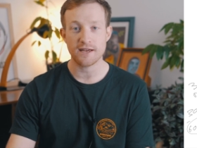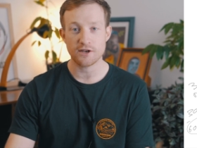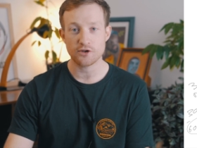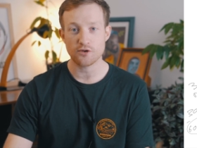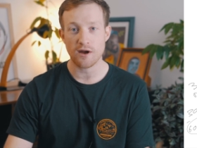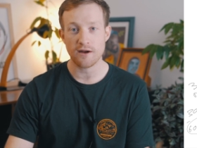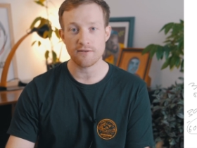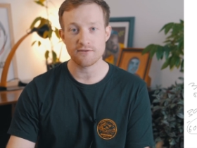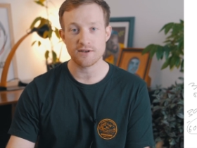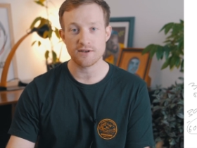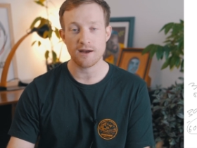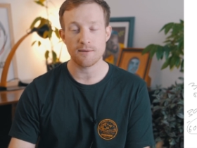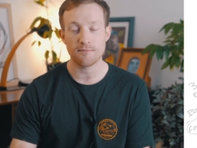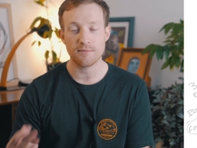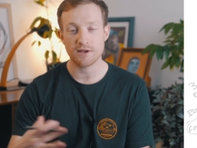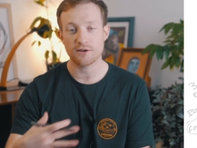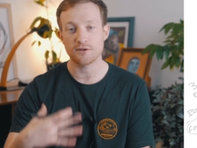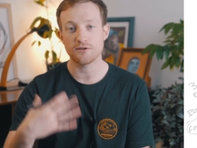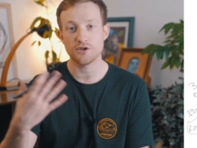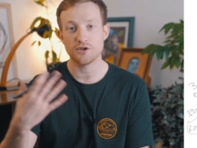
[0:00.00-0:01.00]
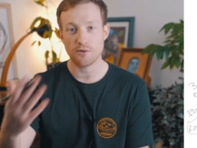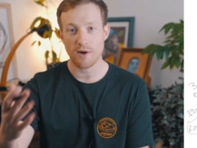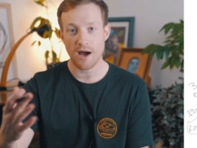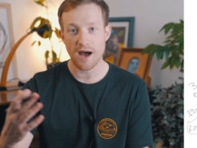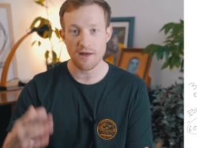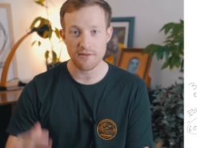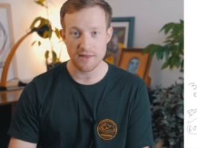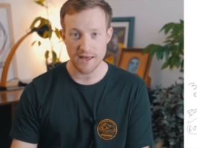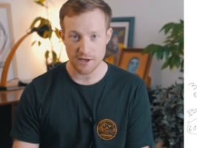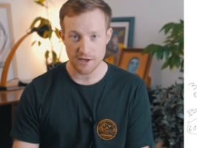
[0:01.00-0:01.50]
that drive time because you
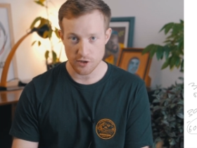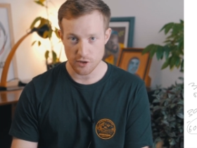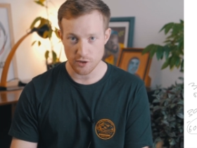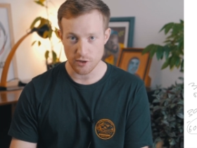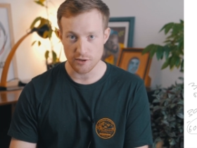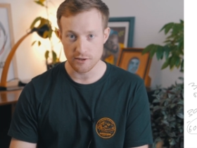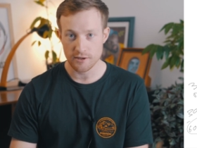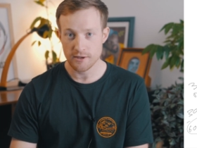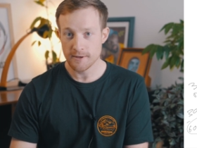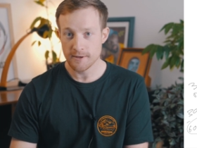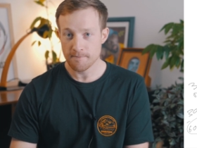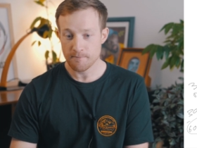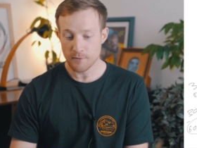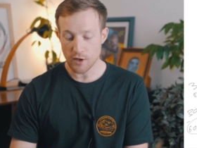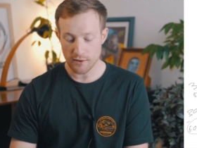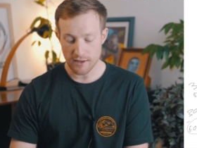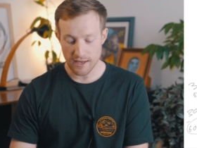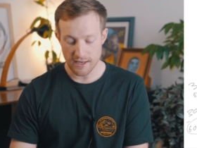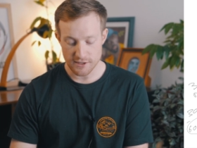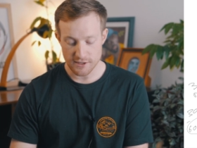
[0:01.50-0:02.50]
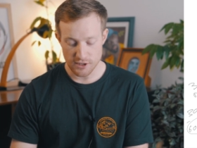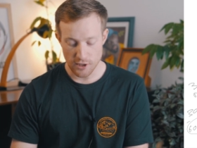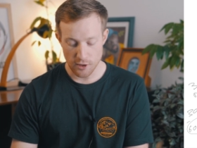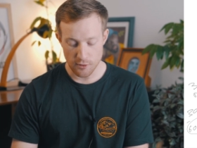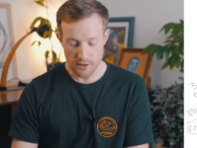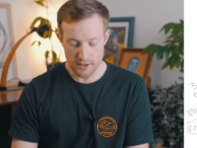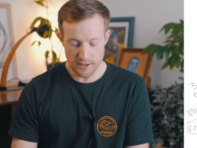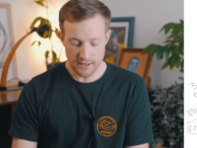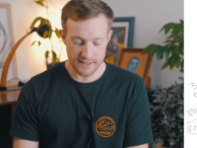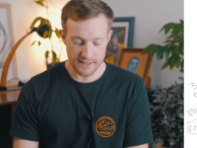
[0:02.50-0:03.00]
are that good. Okay,
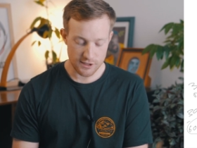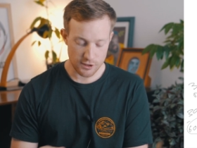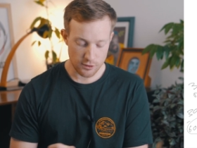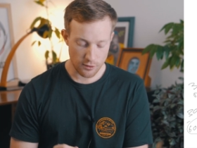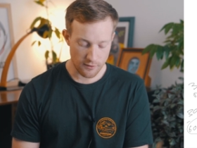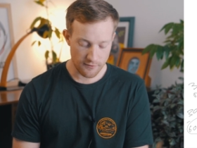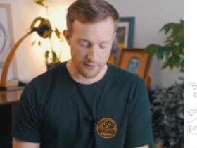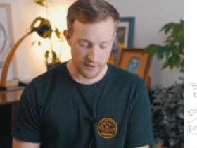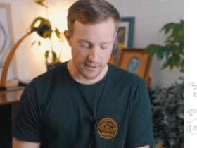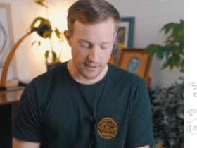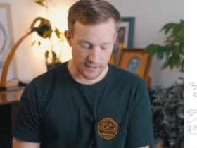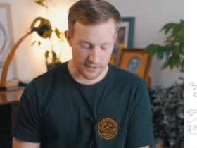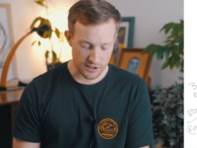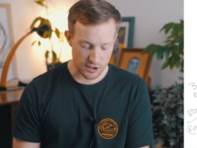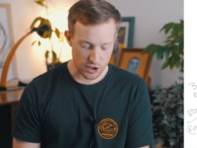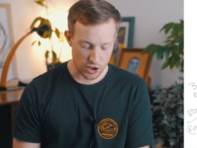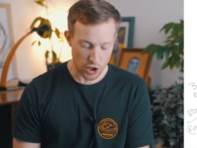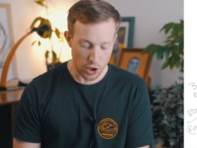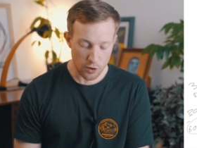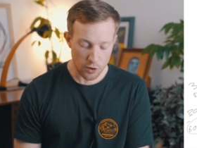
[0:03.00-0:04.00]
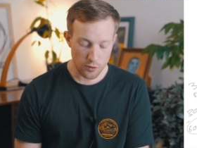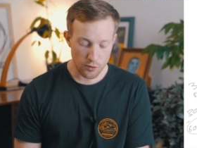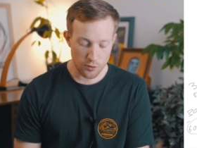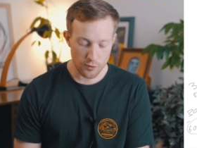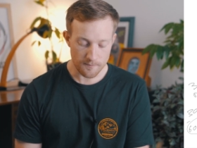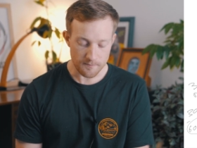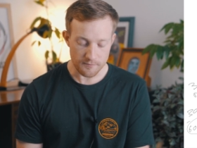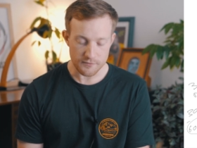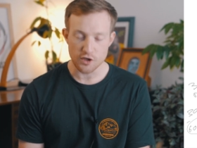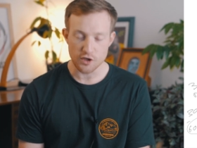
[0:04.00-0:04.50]
so it's sort of a
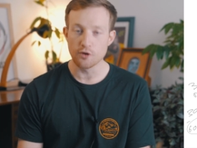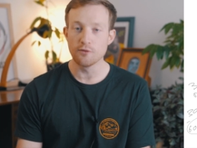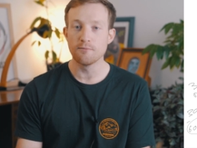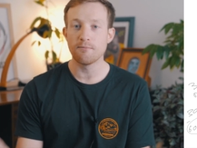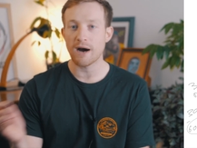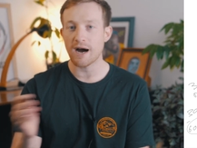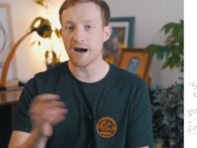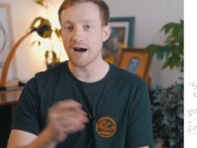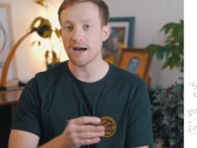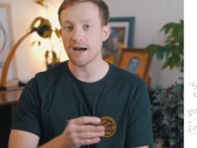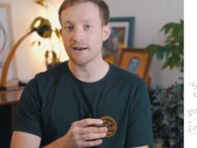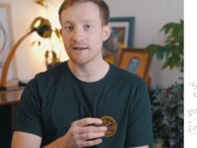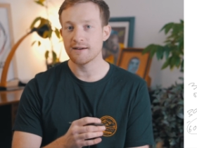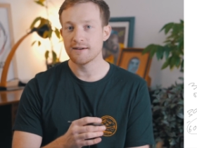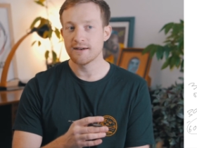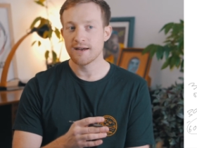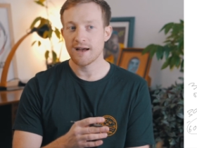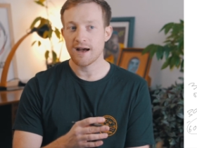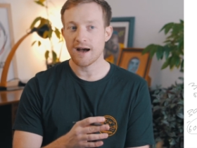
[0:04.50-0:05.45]
two-step